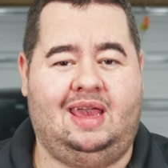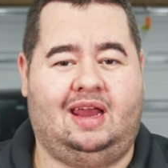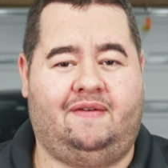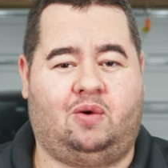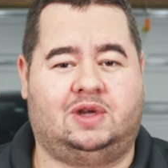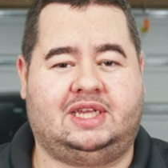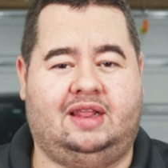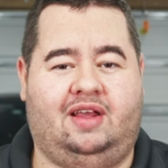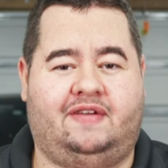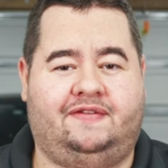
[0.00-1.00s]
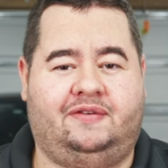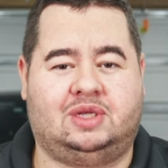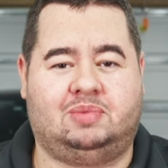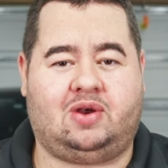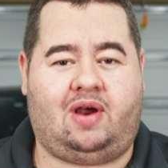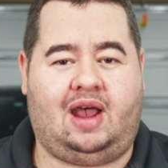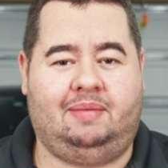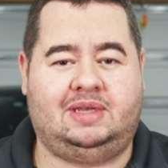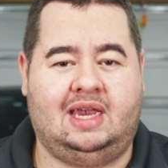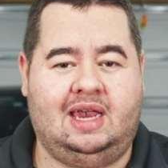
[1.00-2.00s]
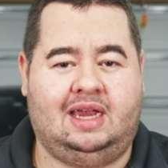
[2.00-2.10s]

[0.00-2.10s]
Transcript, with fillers: and of course, I'd love it if you subscribed.